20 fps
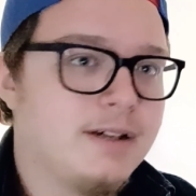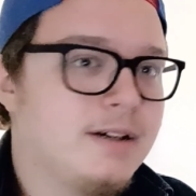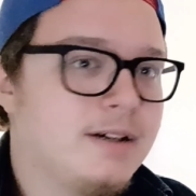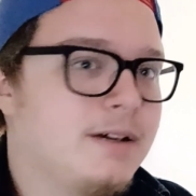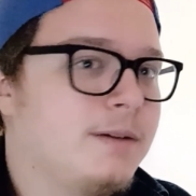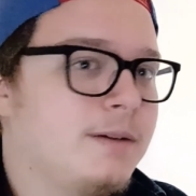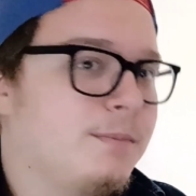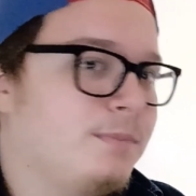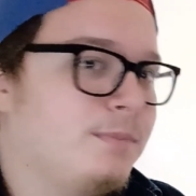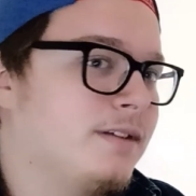
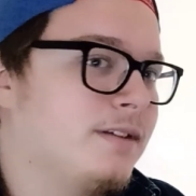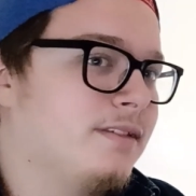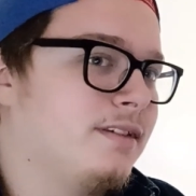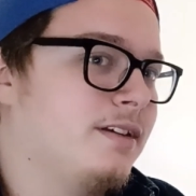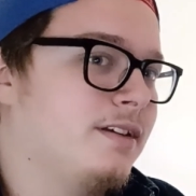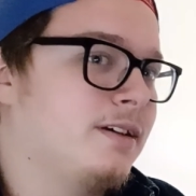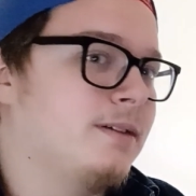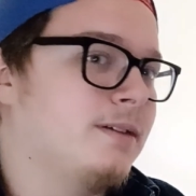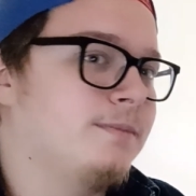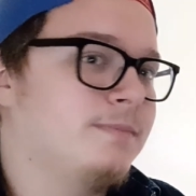But
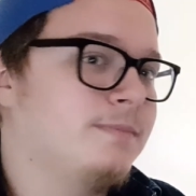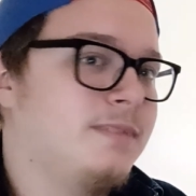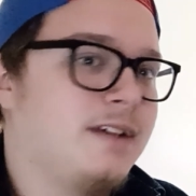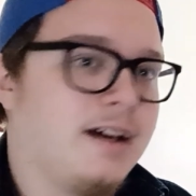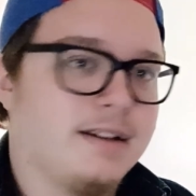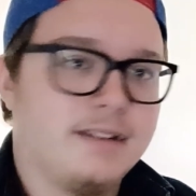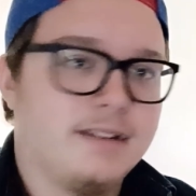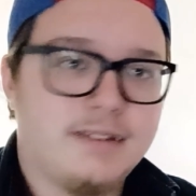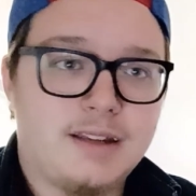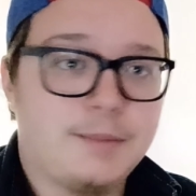yeah,
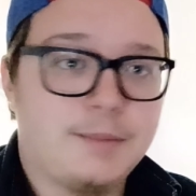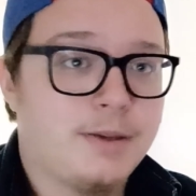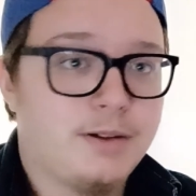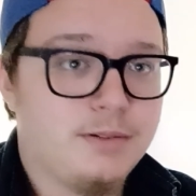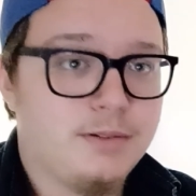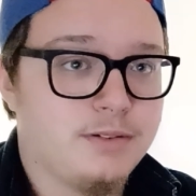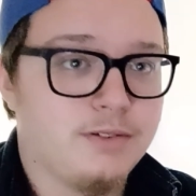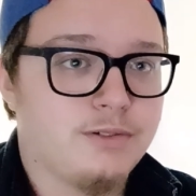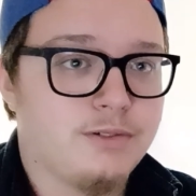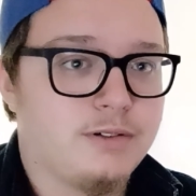this time I used
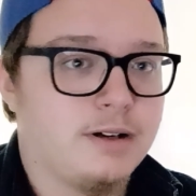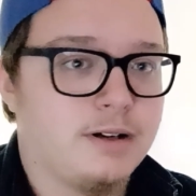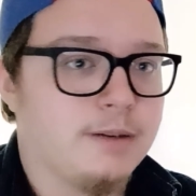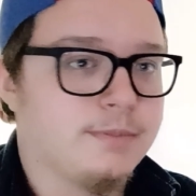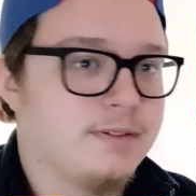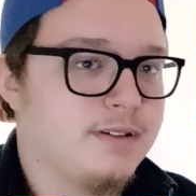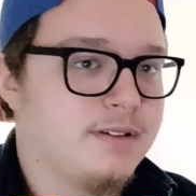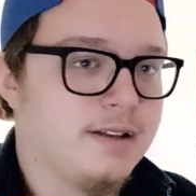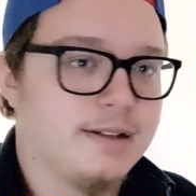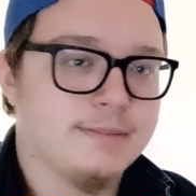a
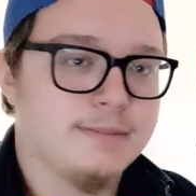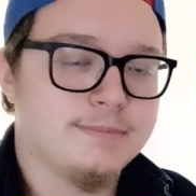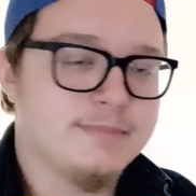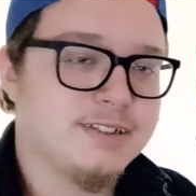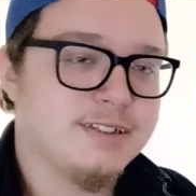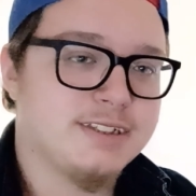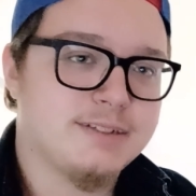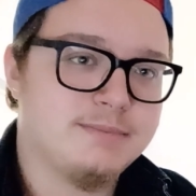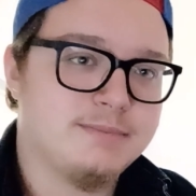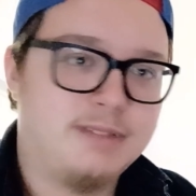script. And
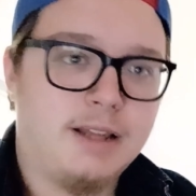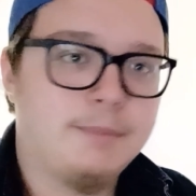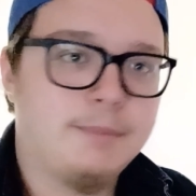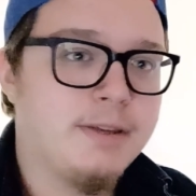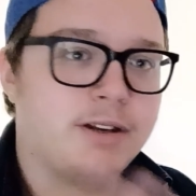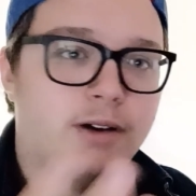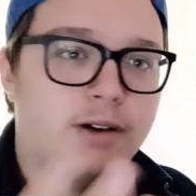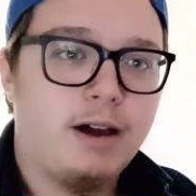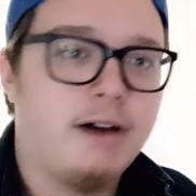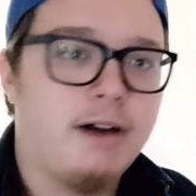just let me know
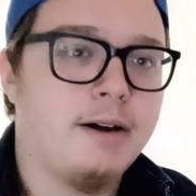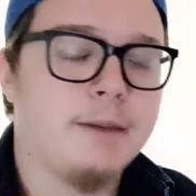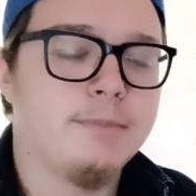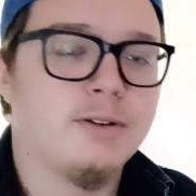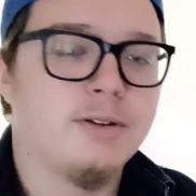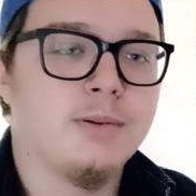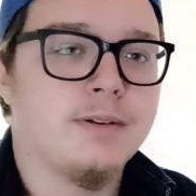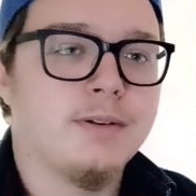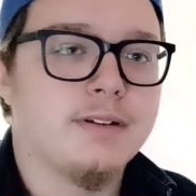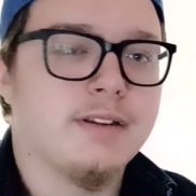how I'm
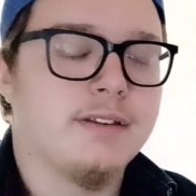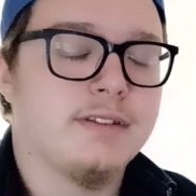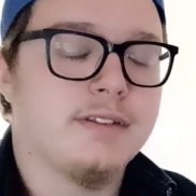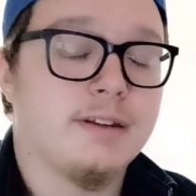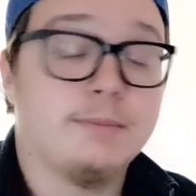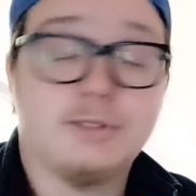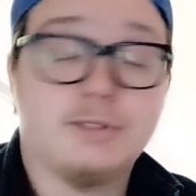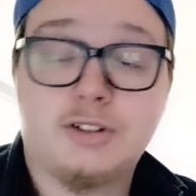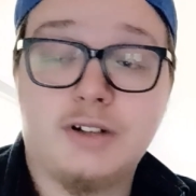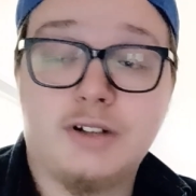doing this. I'm
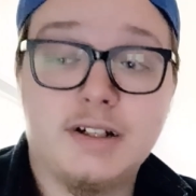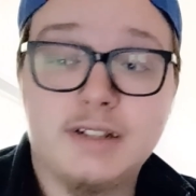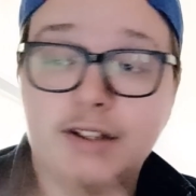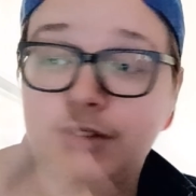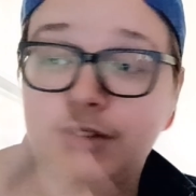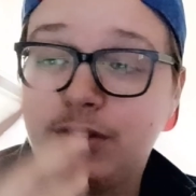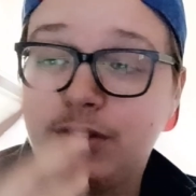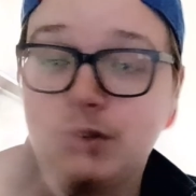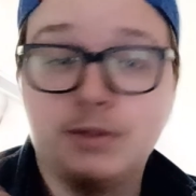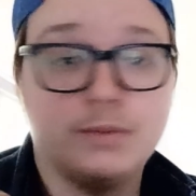sure I didn't
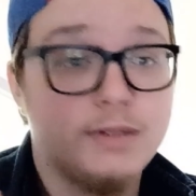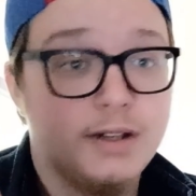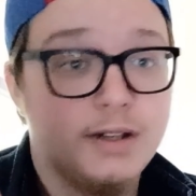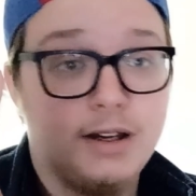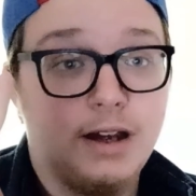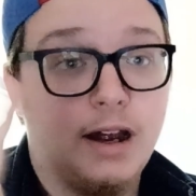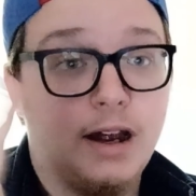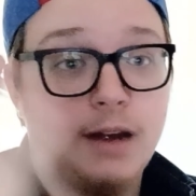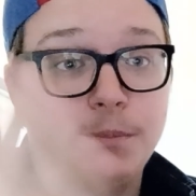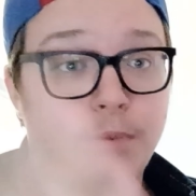do
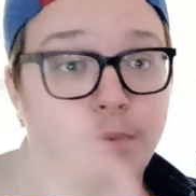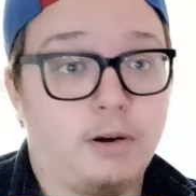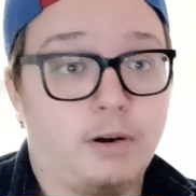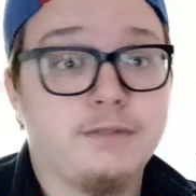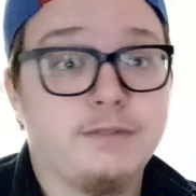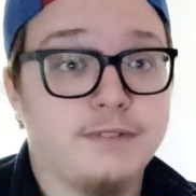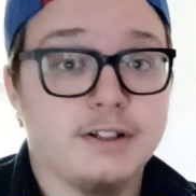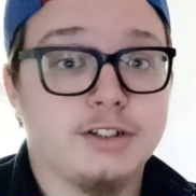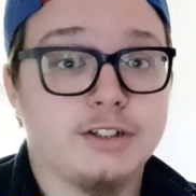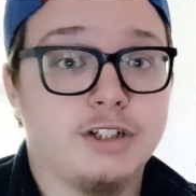a
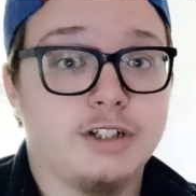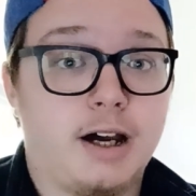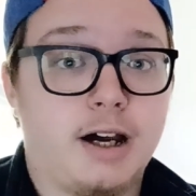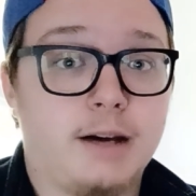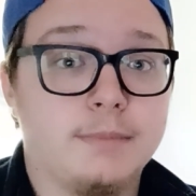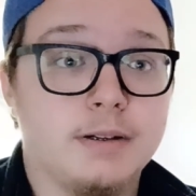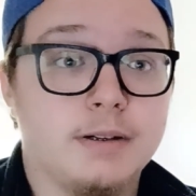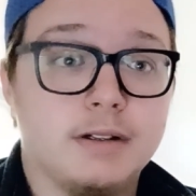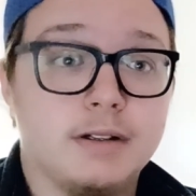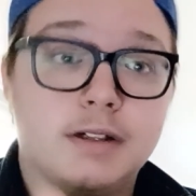perfect job
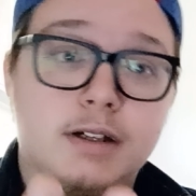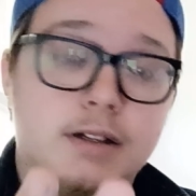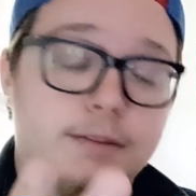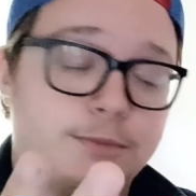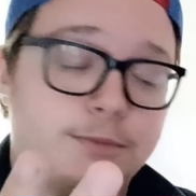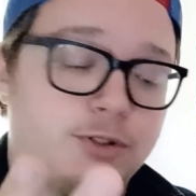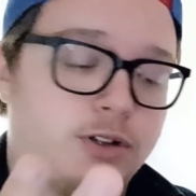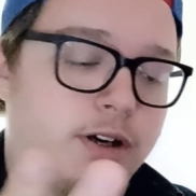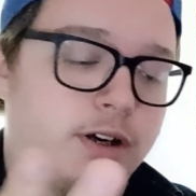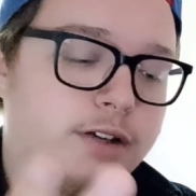
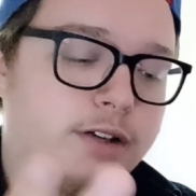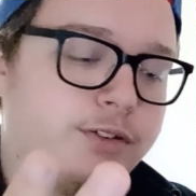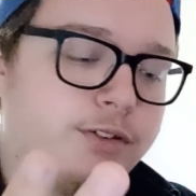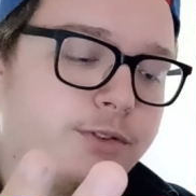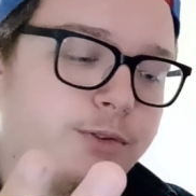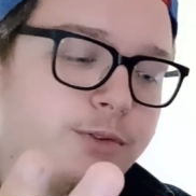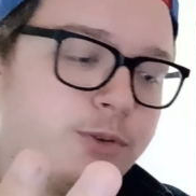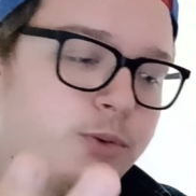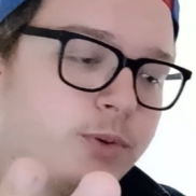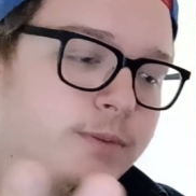trying
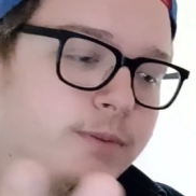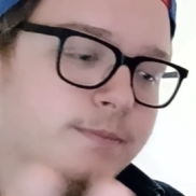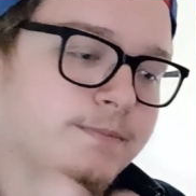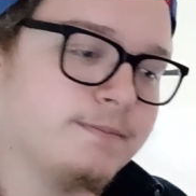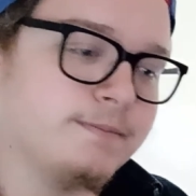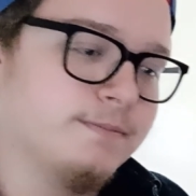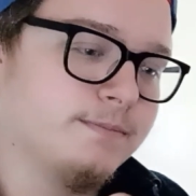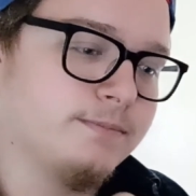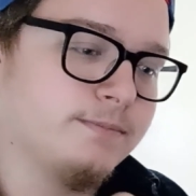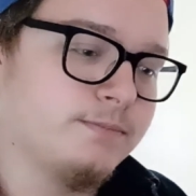to
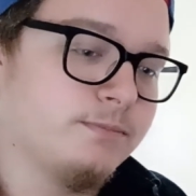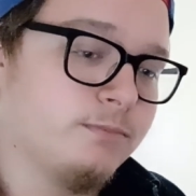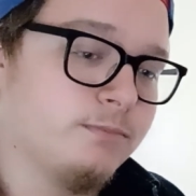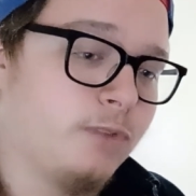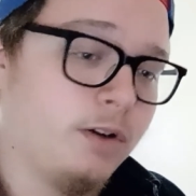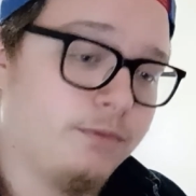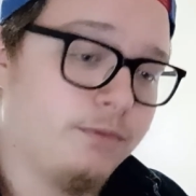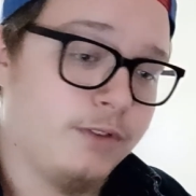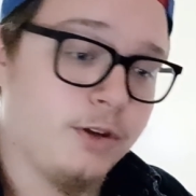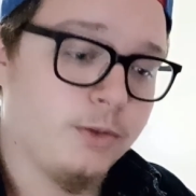
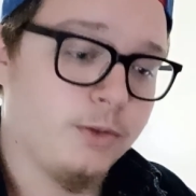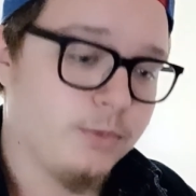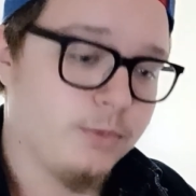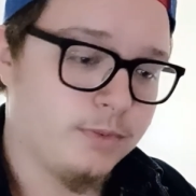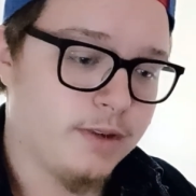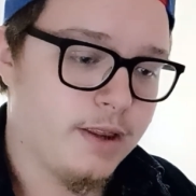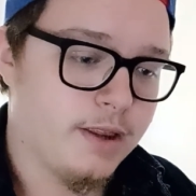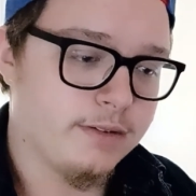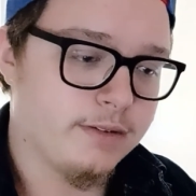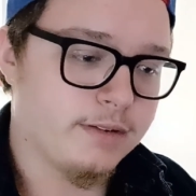review
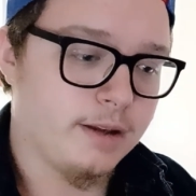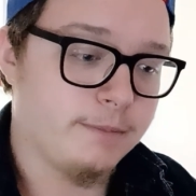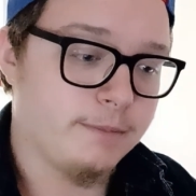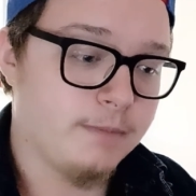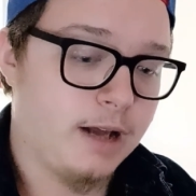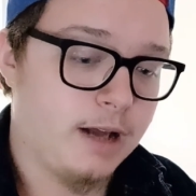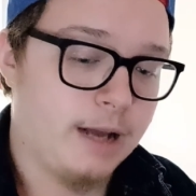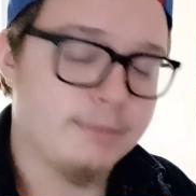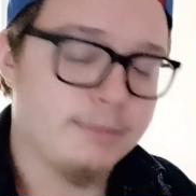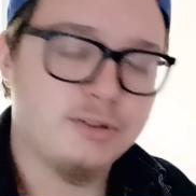this.
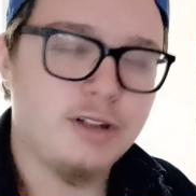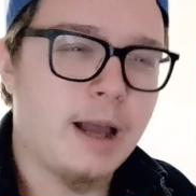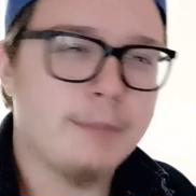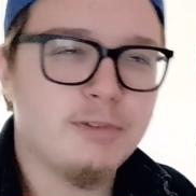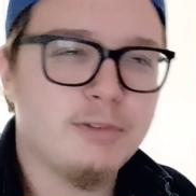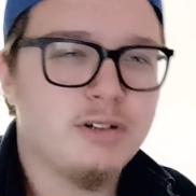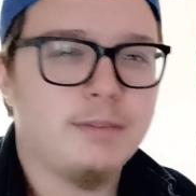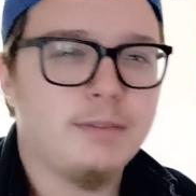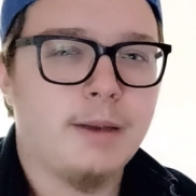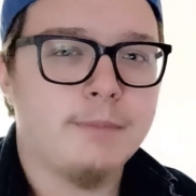I'm
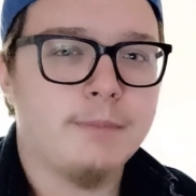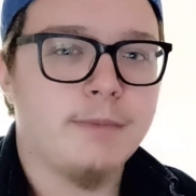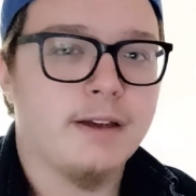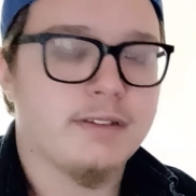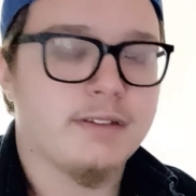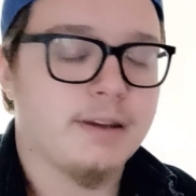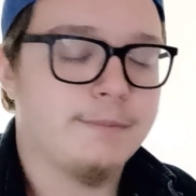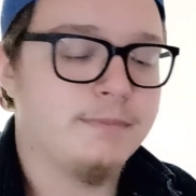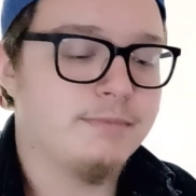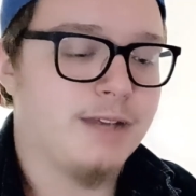doing my best.
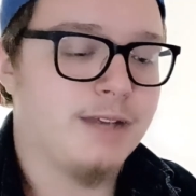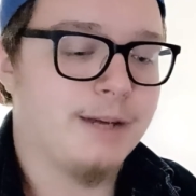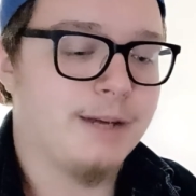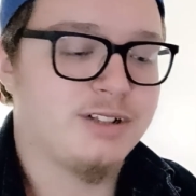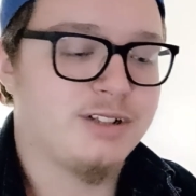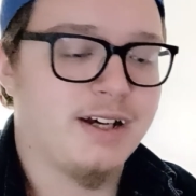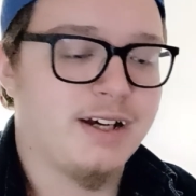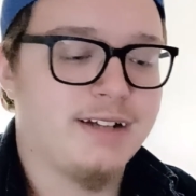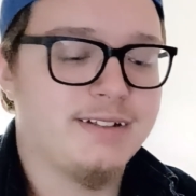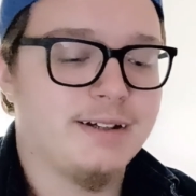
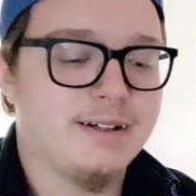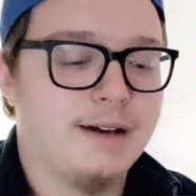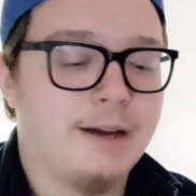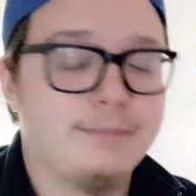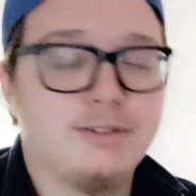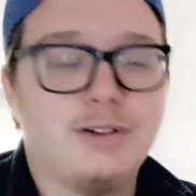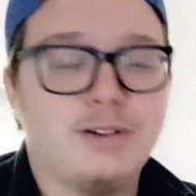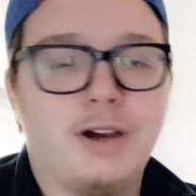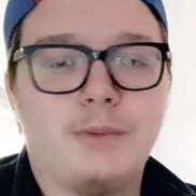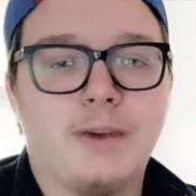I'm
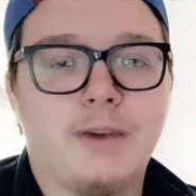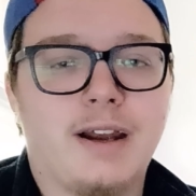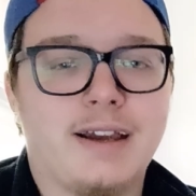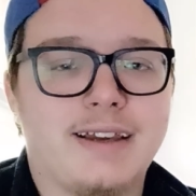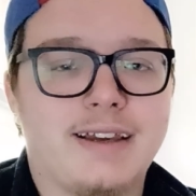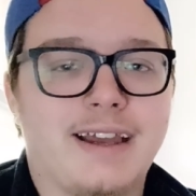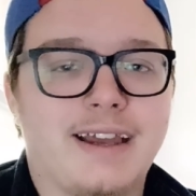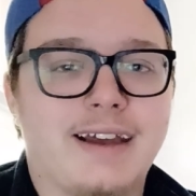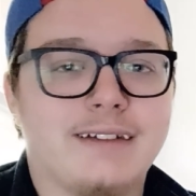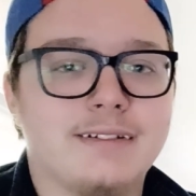doing what I
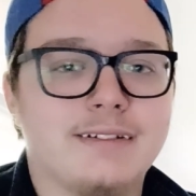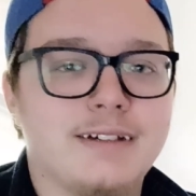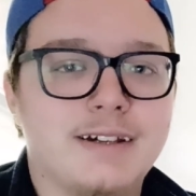can.